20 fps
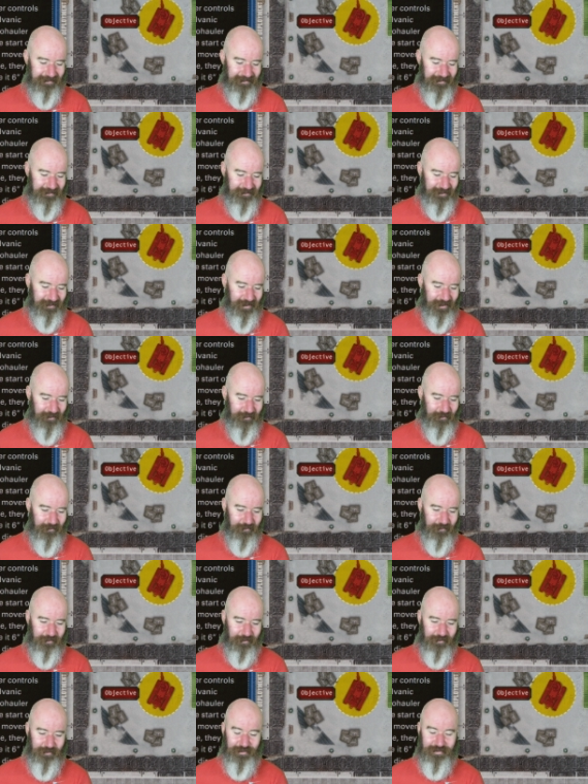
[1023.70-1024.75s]
So,
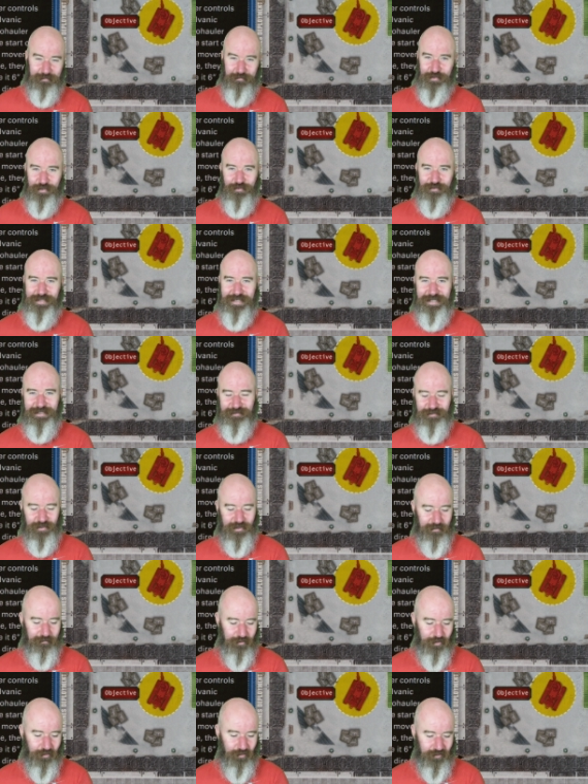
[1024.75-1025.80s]
because there'd be nothing else on
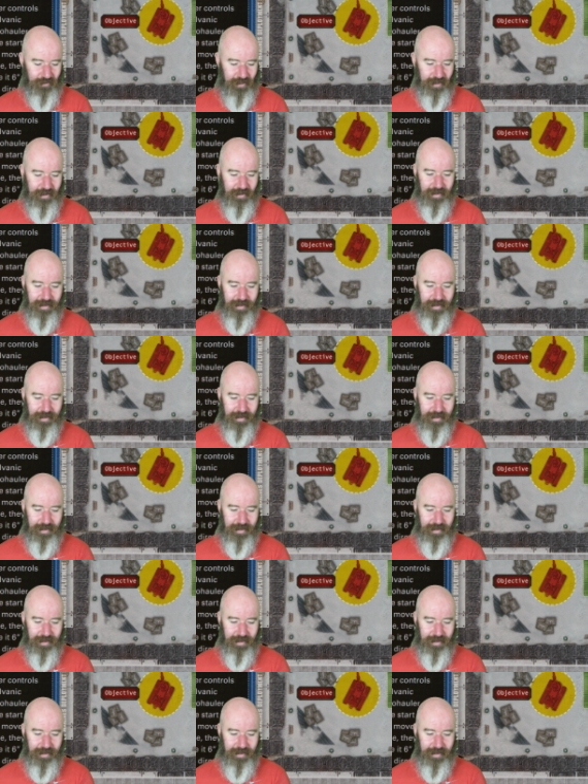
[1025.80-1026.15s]
the board.